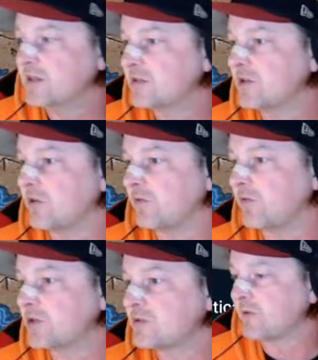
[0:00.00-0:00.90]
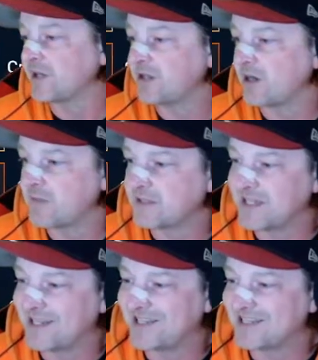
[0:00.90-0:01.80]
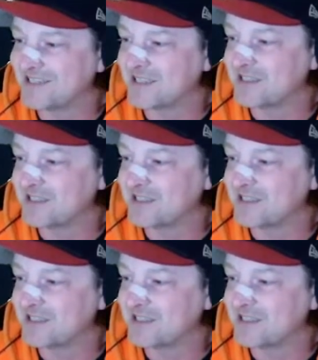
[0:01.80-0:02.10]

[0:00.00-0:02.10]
So first one to talk about today is